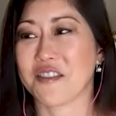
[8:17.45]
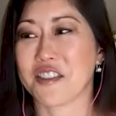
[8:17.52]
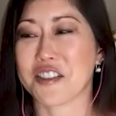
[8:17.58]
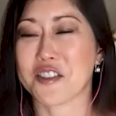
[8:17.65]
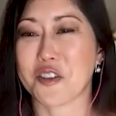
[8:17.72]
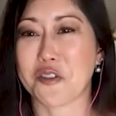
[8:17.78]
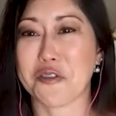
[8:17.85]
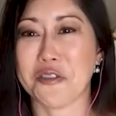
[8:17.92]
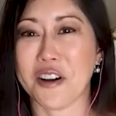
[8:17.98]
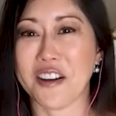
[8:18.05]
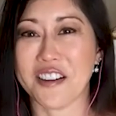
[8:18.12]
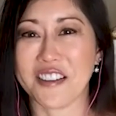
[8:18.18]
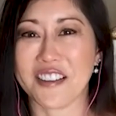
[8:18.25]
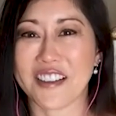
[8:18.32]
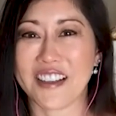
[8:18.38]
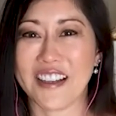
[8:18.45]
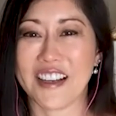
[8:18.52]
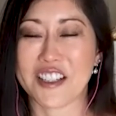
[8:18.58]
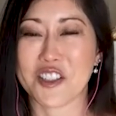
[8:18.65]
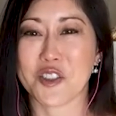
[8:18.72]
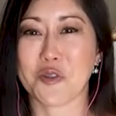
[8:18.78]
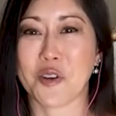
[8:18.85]
so fun, and
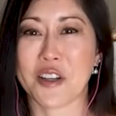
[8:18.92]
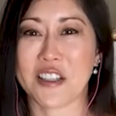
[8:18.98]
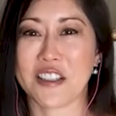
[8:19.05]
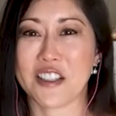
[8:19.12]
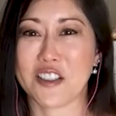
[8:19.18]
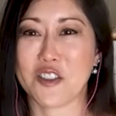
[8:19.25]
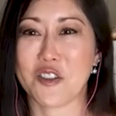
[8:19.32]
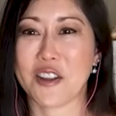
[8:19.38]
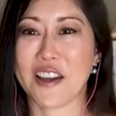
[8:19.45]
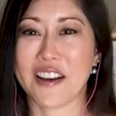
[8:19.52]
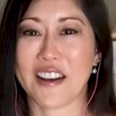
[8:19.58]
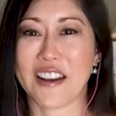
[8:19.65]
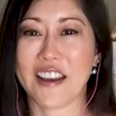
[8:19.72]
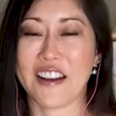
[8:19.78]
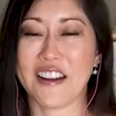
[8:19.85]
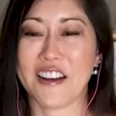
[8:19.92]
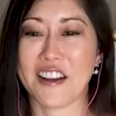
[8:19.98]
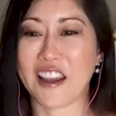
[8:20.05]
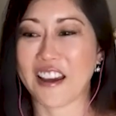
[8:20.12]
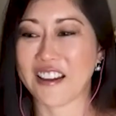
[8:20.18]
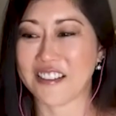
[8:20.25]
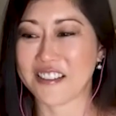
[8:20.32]
I just wanted to do that again and
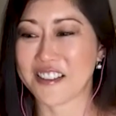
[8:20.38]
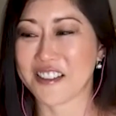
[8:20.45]
again.